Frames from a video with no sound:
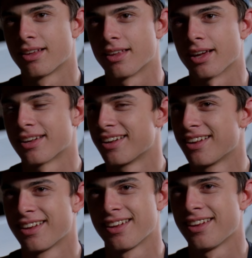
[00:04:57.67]
Like,
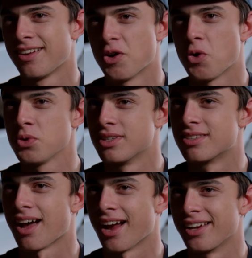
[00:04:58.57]
Olds is
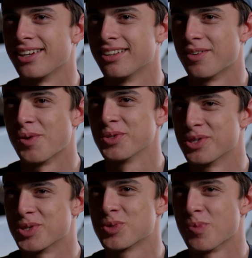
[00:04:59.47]
tiny. Olds is
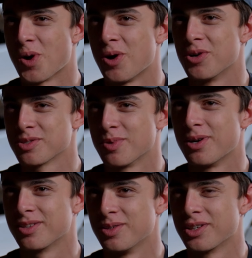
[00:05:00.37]
a
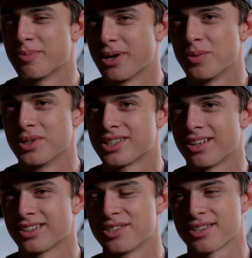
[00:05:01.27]
small dune compared to what's out
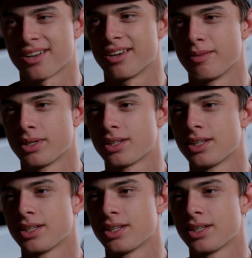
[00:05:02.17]
there in Saudi Arabia.